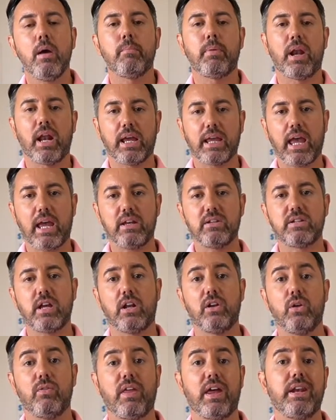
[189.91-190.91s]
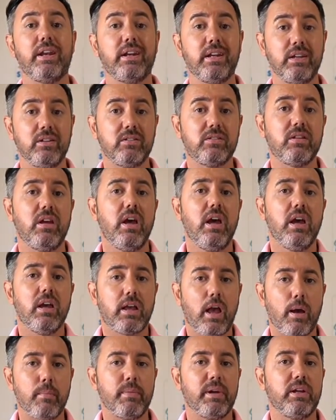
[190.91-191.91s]
but I can tell you that it is
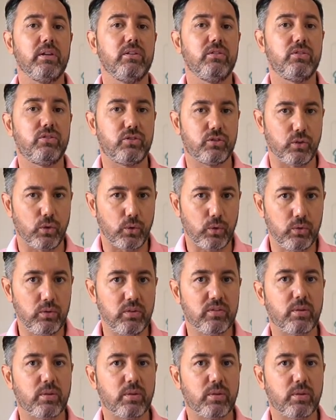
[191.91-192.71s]
coming soon.